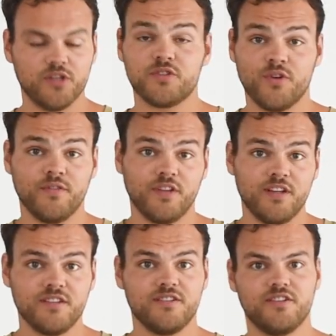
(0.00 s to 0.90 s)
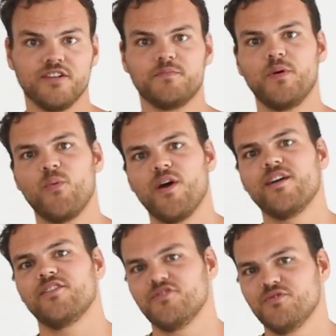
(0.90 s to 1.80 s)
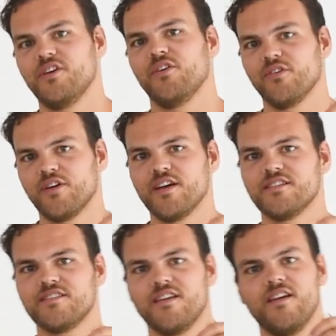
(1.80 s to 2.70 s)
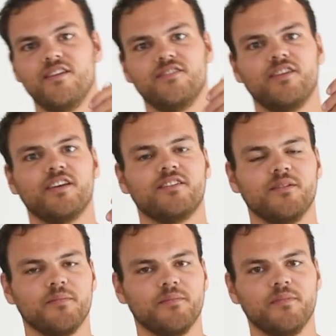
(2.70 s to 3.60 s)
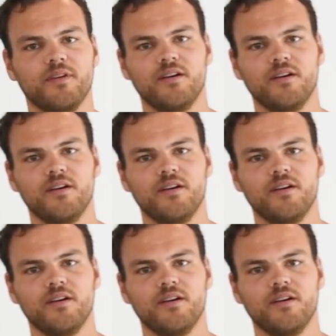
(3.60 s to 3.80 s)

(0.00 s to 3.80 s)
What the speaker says: you serve these, just beware that you tell your guests, take them,